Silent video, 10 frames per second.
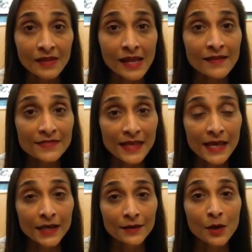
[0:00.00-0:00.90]
And
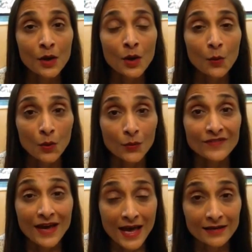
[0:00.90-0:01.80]
then when
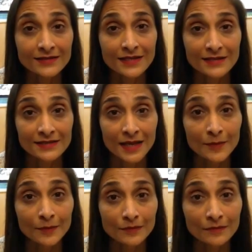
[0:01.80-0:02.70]
we've accessed
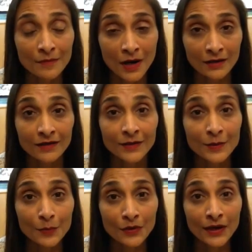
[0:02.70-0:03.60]
that model in the
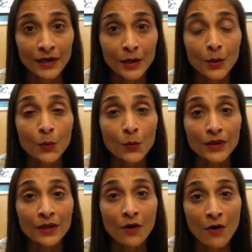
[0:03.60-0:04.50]
brain,
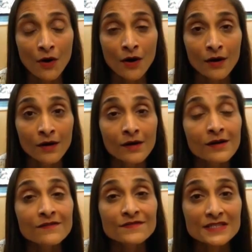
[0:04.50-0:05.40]
we are
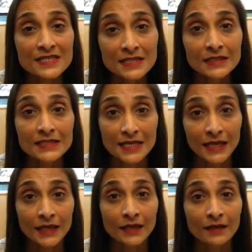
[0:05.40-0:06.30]

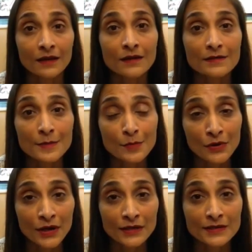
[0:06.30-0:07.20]
facilitating the
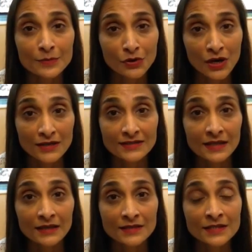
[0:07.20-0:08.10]
brain's
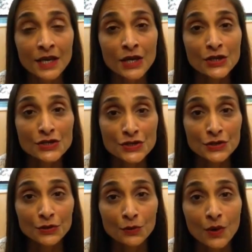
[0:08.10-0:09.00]
process
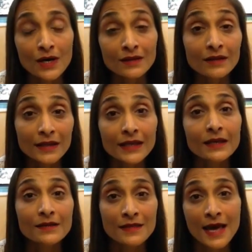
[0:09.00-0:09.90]
to
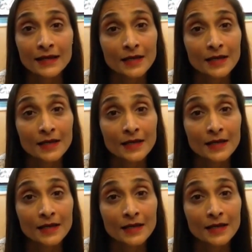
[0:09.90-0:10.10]
link that